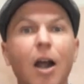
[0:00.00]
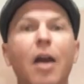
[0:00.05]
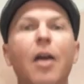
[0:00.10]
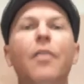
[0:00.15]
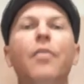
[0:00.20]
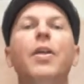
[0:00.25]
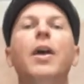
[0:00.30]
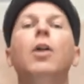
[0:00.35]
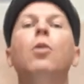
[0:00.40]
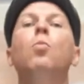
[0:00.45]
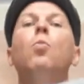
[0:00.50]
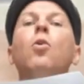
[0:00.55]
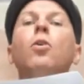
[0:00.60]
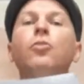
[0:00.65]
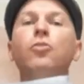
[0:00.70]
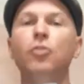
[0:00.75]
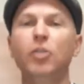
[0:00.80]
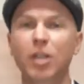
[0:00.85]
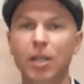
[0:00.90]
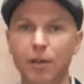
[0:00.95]
they'll want
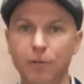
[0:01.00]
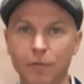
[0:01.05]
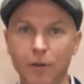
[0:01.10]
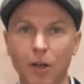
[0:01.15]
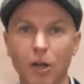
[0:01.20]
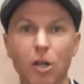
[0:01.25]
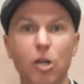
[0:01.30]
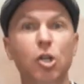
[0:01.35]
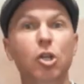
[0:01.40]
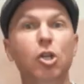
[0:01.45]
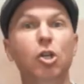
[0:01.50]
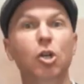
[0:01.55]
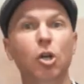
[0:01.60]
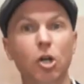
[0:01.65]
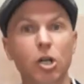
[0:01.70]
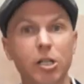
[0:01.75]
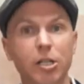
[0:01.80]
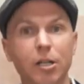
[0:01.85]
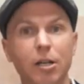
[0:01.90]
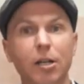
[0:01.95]
to give
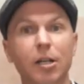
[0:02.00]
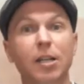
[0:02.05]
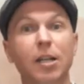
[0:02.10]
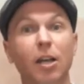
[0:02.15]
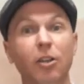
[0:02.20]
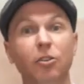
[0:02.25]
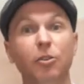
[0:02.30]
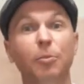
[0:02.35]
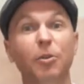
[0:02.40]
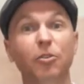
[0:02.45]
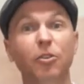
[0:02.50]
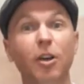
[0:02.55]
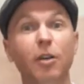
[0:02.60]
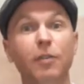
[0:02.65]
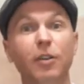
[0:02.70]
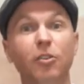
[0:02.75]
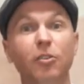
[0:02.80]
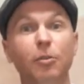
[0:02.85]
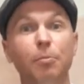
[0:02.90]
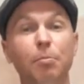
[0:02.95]
good customer
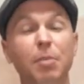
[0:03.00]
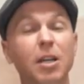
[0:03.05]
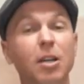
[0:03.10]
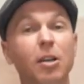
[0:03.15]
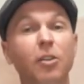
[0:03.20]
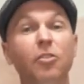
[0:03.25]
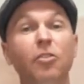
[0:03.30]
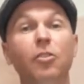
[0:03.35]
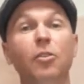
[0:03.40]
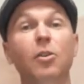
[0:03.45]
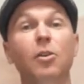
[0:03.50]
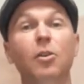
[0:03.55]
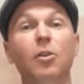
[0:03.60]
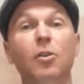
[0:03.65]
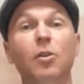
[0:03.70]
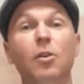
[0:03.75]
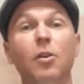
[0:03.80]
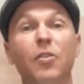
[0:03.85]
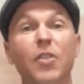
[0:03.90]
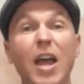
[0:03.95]
service because
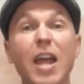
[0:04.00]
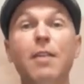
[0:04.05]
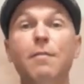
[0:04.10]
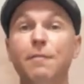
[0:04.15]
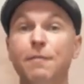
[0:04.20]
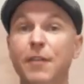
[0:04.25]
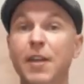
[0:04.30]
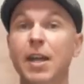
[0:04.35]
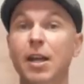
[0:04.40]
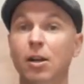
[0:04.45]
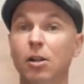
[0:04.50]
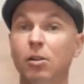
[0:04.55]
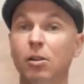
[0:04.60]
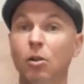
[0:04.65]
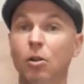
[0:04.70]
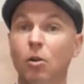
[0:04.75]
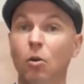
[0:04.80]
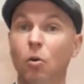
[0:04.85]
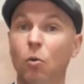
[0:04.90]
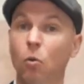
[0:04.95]
they feel
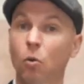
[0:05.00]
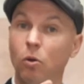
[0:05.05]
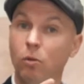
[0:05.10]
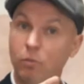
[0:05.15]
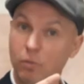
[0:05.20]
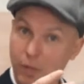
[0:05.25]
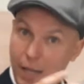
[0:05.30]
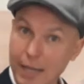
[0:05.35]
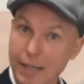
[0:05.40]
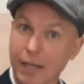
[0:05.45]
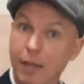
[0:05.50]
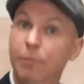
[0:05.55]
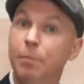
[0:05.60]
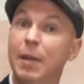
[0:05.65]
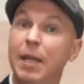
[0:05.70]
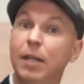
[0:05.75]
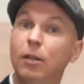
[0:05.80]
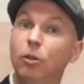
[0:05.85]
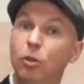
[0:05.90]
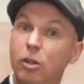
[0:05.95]
like they're
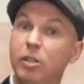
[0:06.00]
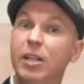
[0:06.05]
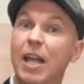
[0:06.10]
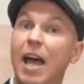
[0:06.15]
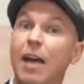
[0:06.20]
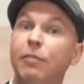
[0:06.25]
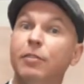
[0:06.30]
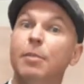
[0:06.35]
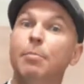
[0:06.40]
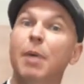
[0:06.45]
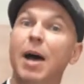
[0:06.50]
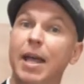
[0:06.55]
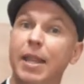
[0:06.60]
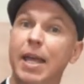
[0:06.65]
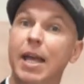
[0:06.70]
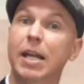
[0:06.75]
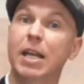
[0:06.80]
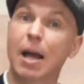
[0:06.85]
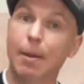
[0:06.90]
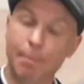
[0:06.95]
being looked after by their
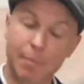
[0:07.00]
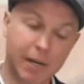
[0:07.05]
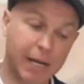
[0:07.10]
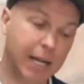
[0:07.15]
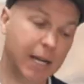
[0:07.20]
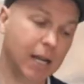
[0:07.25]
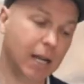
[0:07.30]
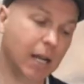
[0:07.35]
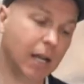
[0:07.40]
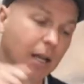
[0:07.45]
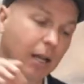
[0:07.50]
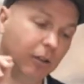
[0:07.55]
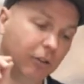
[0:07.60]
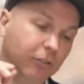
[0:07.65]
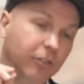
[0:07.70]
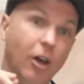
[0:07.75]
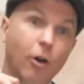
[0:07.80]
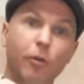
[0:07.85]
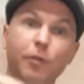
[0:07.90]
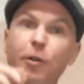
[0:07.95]
company.
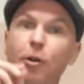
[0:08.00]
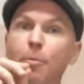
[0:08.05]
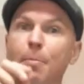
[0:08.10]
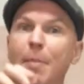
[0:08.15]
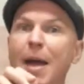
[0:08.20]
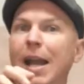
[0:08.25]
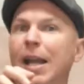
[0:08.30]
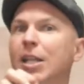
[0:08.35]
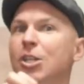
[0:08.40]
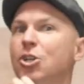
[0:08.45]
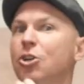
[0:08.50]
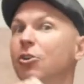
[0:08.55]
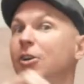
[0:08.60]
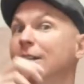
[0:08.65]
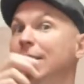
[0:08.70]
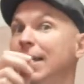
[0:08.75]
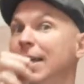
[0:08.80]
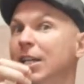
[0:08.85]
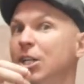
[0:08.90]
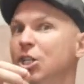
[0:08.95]
So if you're a manager in a
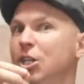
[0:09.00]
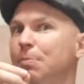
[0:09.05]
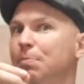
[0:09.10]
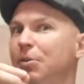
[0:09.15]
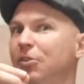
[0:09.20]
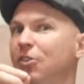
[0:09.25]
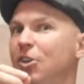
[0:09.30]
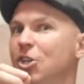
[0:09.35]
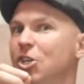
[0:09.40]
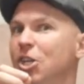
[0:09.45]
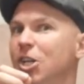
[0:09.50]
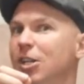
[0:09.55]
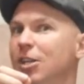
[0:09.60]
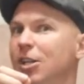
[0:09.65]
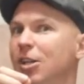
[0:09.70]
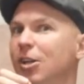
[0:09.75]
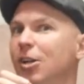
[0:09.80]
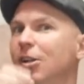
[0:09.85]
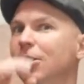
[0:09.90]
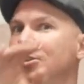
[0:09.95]
leadership position,
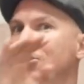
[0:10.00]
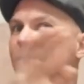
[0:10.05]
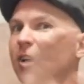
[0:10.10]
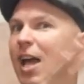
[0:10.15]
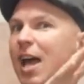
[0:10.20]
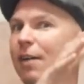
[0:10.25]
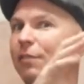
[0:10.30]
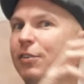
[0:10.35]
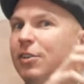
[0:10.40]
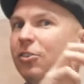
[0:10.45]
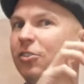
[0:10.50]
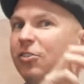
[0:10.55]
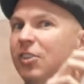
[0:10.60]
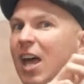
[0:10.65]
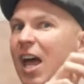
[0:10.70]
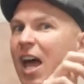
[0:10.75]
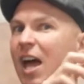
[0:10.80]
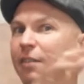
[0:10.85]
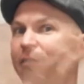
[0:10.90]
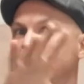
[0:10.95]
look after your
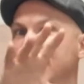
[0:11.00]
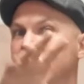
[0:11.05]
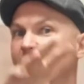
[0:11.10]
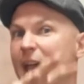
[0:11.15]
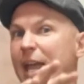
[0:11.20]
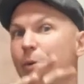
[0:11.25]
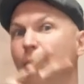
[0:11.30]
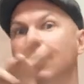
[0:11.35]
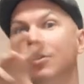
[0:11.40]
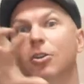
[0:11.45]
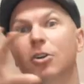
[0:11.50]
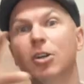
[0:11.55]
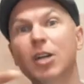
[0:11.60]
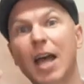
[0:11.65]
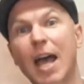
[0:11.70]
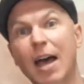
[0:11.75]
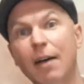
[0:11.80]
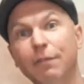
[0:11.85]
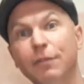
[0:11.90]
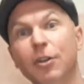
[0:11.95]
staff and they will look
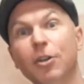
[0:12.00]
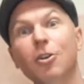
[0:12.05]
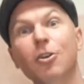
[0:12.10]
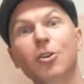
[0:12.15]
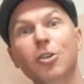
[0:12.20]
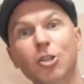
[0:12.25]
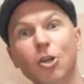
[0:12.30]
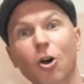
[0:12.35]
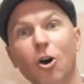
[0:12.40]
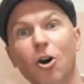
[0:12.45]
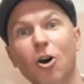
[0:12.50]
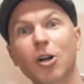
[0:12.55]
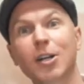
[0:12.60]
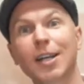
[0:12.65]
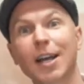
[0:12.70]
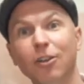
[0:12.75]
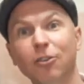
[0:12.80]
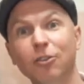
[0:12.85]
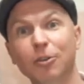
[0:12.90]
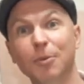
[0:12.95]
after your
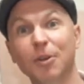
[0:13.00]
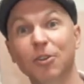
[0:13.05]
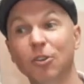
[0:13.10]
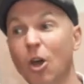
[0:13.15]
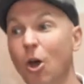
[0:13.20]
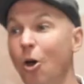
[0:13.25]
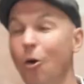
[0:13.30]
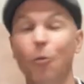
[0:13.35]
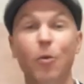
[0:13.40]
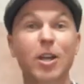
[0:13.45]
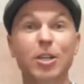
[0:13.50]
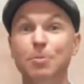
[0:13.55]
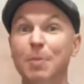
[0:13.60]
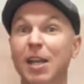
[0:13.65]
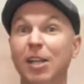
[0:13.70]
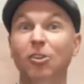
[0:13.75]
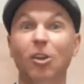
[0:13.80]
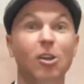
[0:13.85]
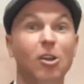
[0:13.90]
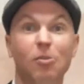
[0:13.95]
customers, which
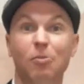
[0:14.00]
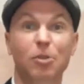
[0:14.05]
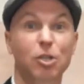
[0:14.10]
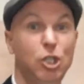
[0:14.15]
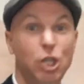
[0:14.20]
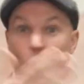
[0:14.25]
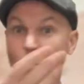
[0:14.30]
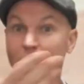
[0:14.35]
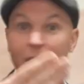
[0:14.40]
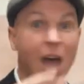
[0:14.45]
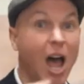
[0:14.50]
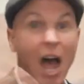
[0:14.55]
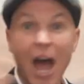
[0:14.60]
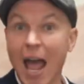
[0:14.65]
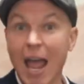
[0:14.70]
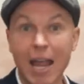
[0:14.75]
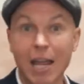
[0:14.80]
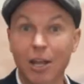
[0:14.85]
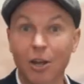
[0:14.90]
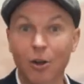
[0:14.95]
means you
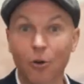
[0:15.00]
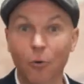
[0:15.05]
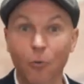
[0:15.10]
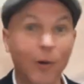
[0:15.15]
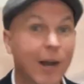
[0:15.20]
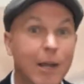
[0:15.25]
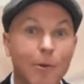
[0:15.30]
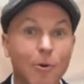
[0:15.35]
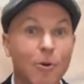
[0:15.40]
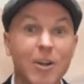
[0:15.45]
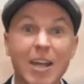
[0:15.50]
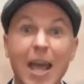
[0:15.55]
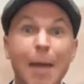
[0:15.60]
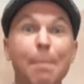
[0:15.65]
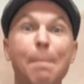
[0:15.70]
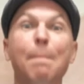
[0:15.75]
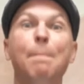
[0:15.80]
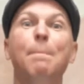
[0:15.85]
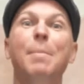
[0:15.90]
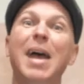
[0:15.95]
and we will get
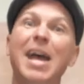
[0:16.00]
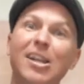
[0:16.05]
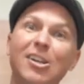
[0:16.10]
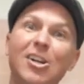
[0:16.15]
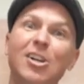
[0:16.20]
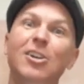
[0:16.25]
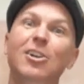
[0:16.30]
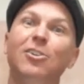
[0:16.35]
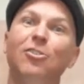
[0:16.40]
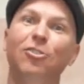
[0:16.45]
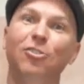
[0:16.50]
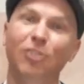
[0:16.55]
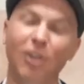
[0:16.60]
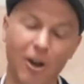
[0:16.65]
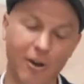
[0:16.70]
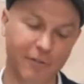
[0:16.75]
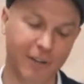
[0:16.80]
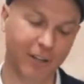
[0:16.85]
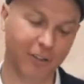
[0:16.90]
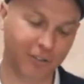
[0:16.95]
better
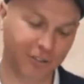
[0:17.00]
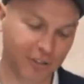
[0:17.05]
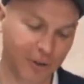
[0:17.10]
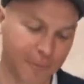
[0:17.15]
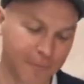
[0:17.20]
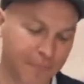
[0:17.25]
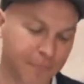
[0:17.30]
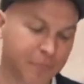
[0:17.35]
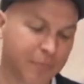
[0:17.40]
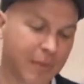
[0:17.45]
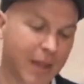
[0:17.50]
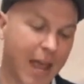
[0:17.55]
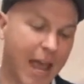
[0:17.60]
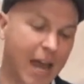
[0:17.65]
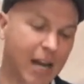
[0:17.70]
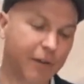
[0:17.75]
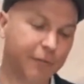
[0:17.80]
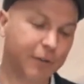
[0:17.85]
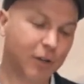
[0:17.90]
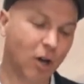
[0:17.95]
service.
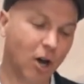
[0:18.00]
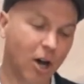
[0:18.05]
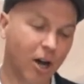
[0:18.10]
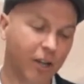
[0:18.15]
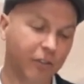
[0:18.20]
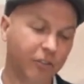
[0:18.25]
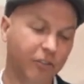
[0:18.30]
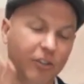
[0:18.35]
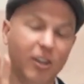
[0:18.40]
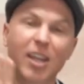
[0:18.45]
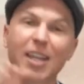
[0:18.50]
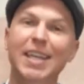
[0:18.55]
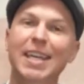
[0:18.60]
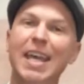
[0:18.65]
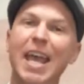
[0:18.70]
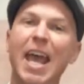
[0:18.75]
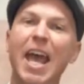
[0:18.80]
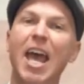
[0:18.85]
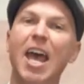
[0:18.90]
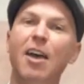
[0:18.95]
And of course,
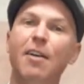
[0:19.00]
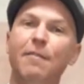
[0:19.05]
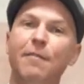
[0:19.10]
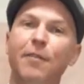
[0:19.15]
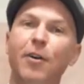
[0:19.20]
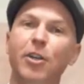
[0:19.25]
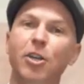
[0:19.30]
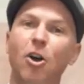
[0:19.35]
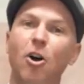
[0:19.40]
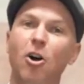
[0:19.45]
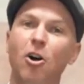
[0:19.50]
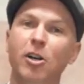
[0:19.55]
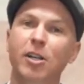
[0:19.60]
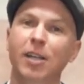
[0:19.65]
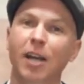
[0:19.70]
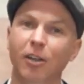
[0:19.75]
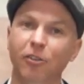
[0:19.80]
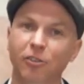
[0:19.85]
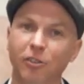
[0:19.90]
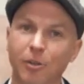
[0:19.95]
care for your
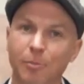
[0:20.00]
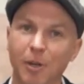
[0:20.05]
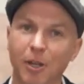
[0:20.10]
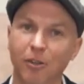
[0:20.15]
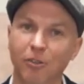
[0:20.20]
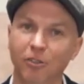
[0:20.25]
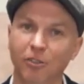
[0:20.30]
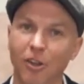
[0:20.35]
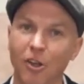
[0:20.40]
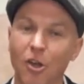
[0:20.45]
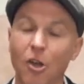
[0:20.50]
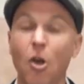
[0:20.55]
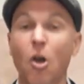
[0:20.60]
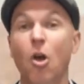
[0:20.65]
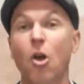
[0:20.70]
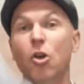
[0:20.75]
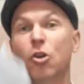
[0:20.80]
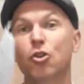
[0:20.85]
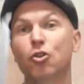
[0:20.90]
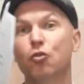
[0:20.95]
customers.
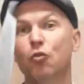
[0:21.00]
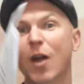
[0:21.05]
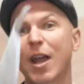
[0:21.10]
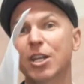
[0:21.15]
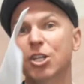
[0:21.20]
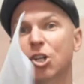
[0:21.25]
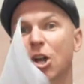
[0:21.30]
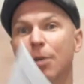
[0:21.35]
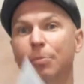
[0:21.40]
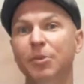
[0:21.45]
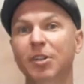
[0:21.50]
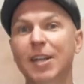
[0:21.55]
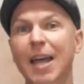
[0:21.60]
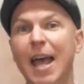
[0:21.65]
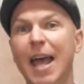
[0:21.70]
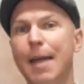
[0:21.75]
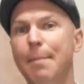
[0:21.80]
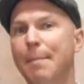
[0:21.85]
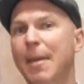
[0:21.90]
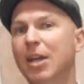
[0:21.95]
Great job
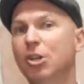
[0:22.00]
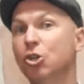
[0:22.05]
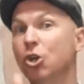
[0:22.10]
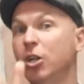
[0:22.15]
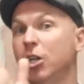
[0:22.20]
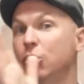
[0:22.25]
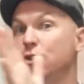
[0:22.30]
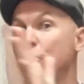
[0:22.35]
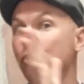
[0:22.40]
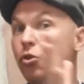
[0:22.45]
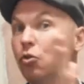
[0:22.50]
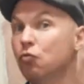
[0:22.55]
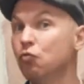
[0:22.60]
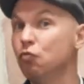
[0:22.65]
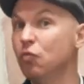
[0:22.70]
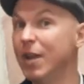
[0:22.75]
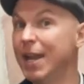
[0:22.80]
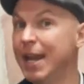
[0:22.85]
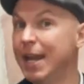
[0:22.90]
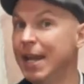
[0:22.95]
today. Make sure you do the
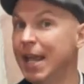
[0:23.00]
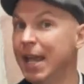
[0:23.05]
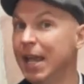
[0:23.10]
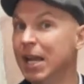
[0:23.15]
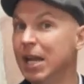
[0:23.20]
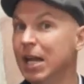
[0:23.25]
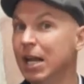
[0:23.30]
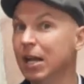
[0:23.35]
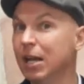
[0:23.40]
reading